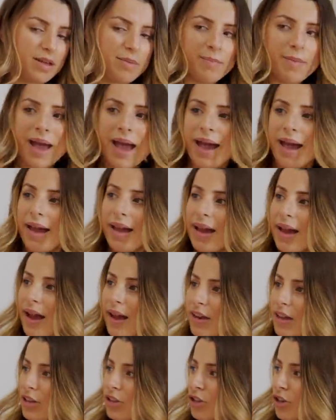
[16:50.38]
Matt,
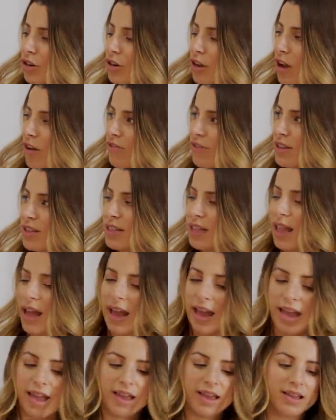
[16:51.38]
how do you turn off this
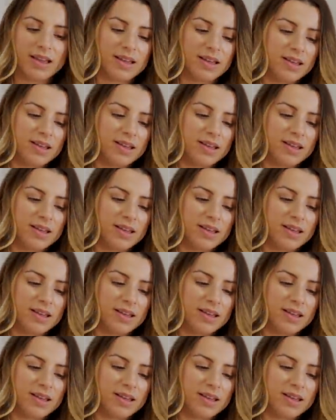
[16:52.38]
light?